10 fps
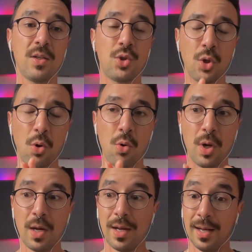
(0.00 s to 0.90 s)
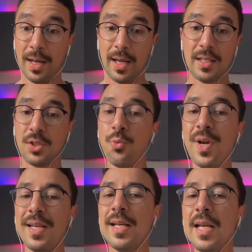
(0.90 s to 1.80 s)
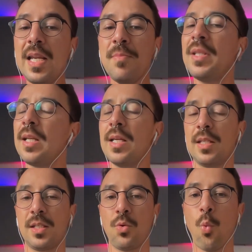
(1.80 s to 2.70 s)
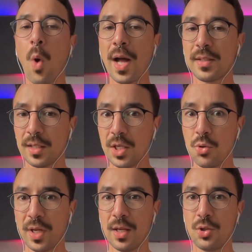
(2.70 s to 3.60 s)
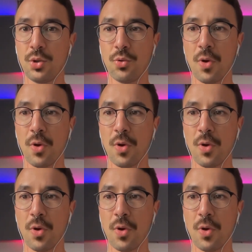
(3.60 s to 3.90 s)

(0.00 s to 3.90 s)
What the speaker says: So it's really limitless what you can do,